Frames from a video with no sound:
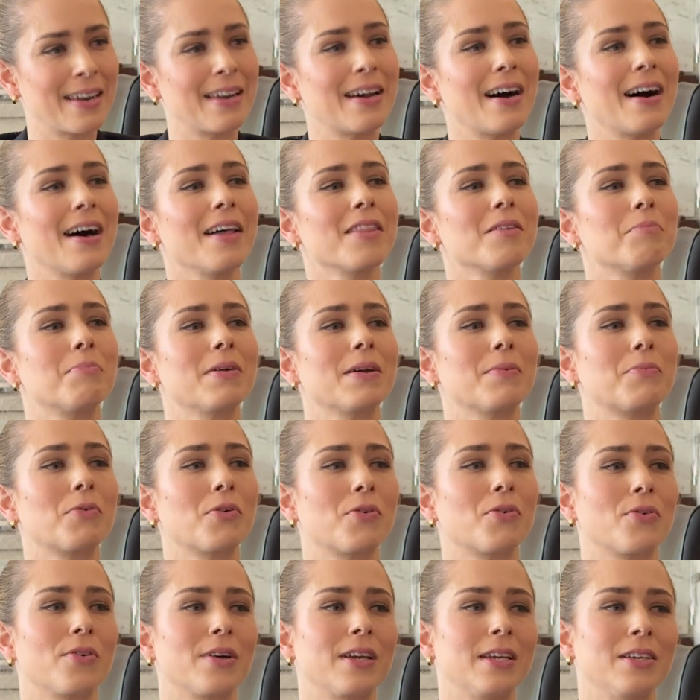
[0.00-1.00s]
then other
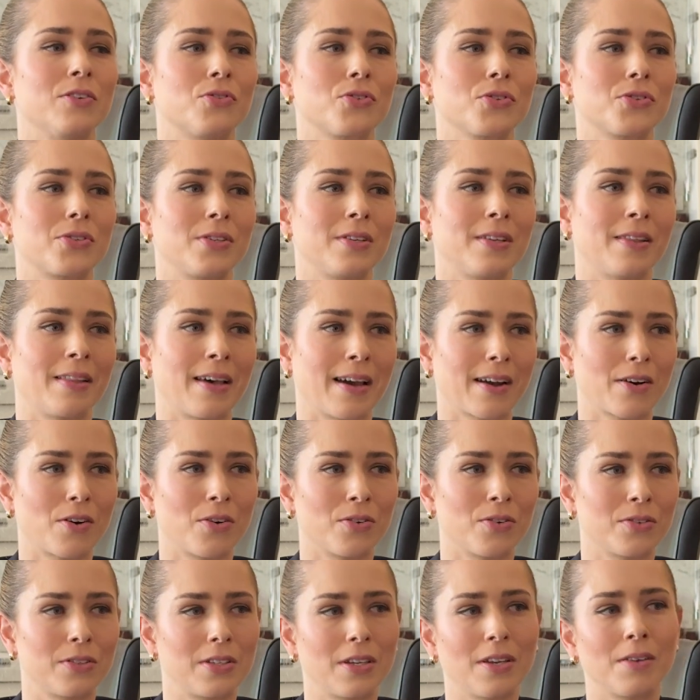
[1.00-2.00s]
people who are interested in that
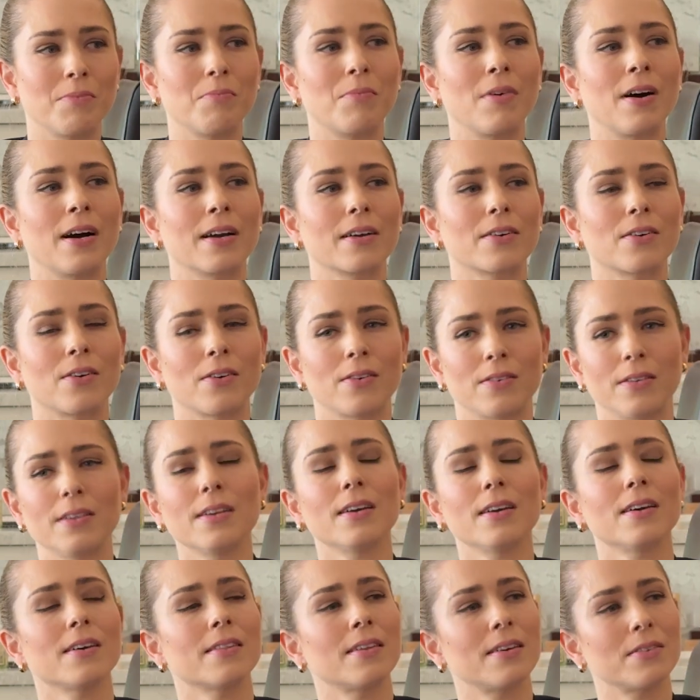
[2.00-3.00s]
content might go,
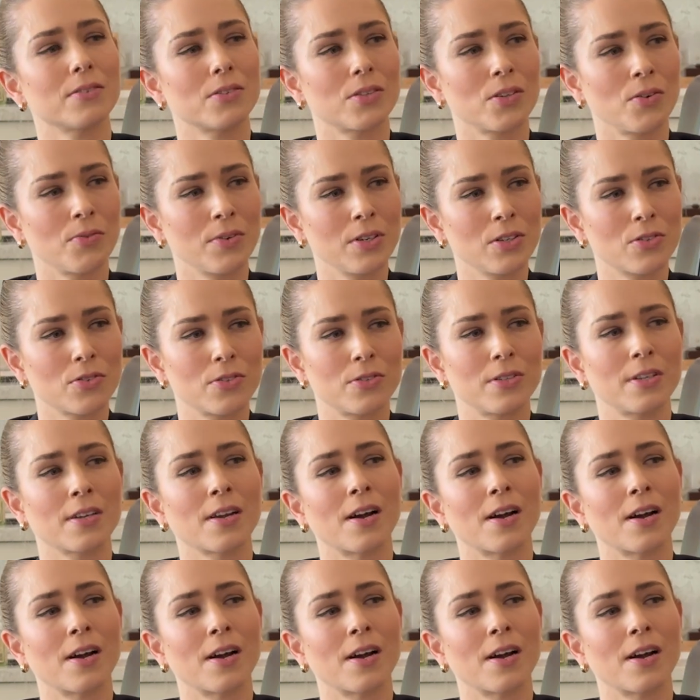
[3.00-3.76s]
yeah, that's so interesting.